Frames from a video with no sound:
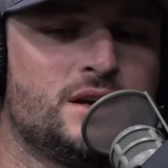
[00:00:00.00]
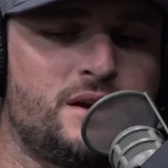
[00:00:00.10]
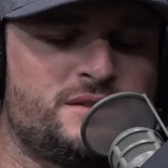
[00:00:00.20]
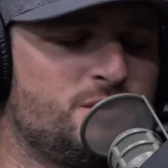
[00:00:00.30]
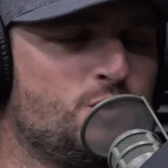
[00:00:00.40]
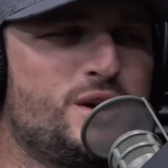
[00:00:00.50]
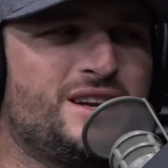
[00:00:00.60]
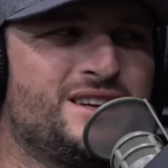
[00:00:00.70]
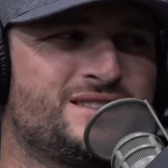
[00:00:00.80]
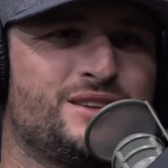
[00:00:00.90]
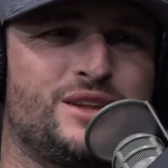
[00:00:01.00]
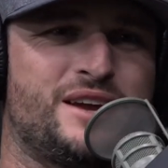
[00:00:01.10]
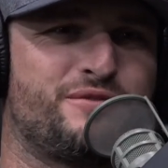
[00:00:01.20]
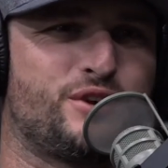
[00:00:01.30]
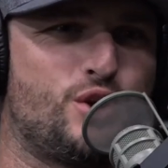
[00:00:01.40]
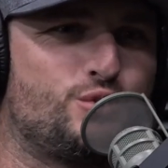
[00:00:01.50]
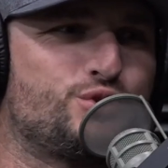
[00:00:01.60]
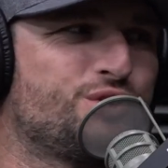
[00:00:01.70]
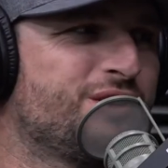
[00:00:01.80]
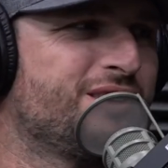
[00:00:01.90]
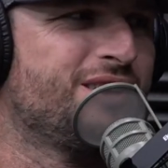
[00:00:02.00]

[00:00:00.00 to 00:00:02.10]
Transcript: I was like, "What is a life coach?"